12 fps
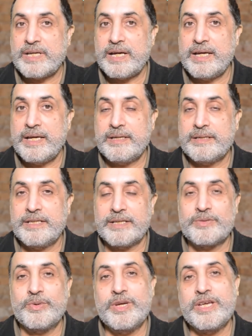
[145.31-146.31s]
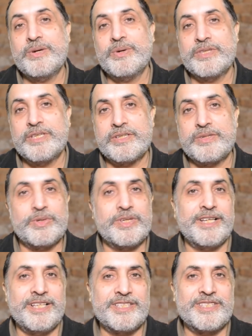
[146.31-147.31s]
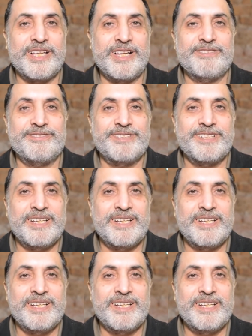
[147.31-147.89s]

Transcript: I get going on the tutorial itself,